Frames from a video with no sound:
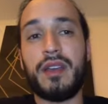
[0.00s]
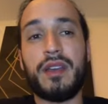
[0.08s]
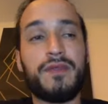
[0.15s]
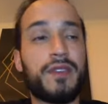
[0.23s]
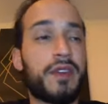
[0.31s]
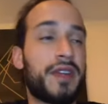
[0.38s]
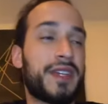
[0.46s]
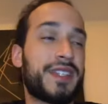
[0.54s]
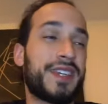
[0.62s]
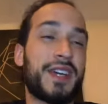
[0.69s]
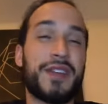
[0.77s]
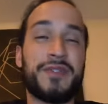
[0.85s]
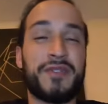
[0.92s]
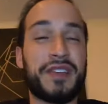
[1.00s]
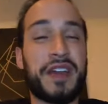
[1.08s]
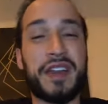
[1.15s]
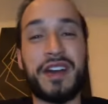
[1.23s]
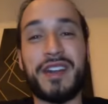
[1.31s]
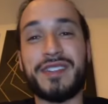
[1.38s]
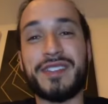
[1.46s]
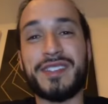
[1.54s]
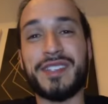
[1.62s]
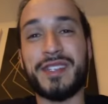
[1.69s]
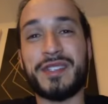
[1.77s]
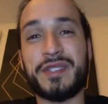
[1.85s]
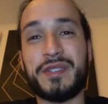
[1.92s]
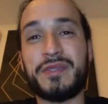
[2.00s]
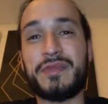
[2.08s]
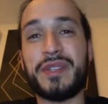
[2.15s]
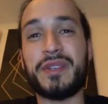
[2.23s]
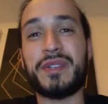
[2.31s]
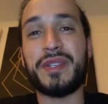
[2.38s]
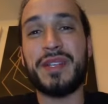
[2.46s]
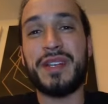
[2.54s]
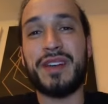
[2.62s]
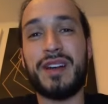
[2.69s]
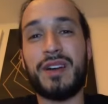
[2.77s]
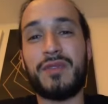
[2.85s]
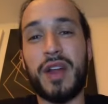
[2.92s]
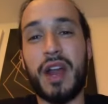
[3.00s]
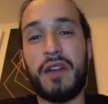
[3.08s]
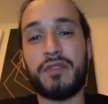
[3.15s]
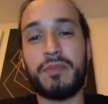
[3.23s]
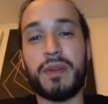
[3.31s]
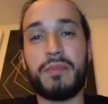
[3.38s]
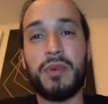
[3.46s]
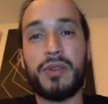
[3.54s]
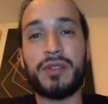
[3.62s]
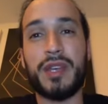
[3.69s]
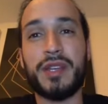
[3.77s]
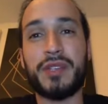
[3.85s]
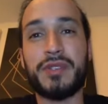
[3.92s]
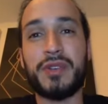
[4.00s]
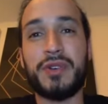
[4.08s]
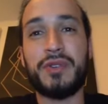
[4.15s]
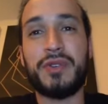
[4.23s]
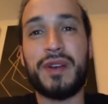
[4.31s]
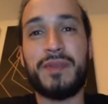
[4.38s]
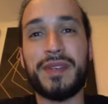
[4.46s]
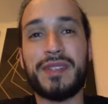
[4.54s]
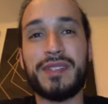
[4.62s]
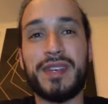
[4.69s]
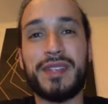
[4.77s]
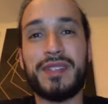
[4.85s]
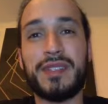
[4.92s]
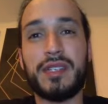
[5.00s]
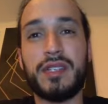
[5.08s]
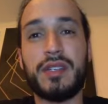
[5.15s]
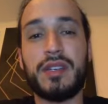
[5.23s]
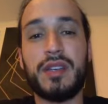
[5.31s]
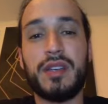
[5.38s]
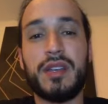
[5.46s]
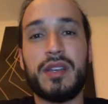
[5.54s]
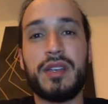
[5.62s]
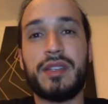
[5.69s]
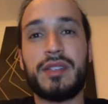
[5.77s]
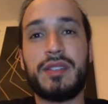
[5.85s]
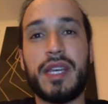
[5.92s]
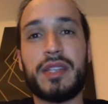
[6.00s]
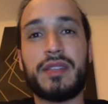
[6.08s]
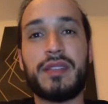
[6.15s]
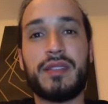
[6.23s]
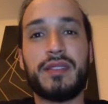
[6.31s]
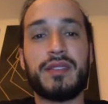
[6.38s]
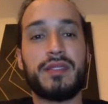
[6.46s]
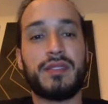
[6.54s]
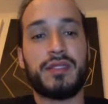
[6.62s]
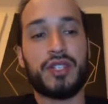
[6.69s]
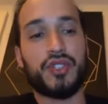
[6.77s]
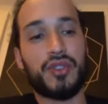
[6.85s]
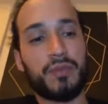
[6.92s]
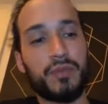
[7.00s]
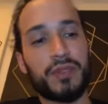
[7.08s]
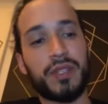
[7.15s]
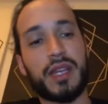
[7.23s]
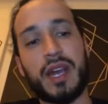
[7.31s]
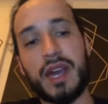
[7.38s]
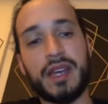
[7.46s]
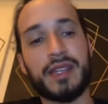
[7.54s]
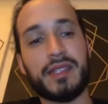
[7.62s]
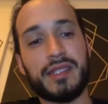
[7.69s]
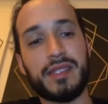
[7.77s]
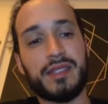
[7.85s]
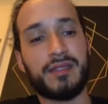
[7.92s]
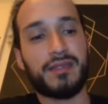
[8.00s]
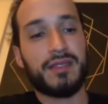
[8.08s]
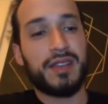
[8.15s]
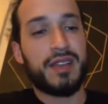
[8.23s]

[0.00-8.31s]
Very excited for that. Honestly, it's literally right after my birthday, so I'm excited to take the trip with the guys and